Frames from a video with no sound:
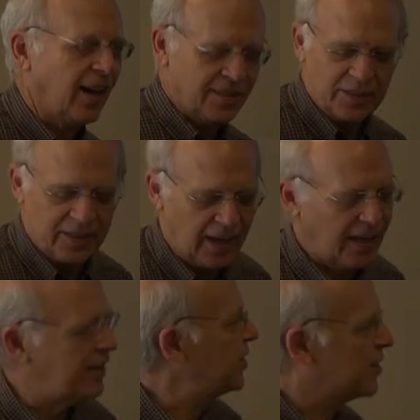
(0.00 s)
I just,
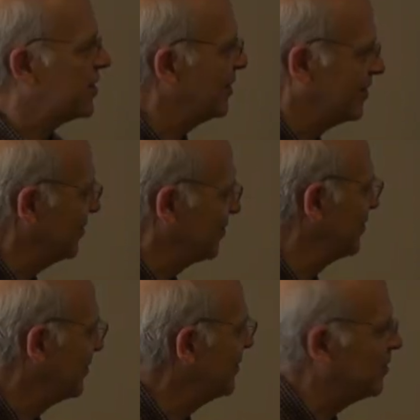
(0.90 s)
I just,
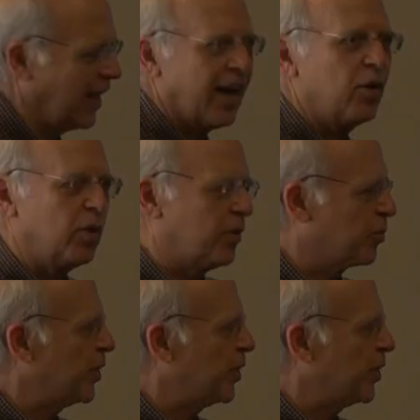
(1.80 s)
Hal will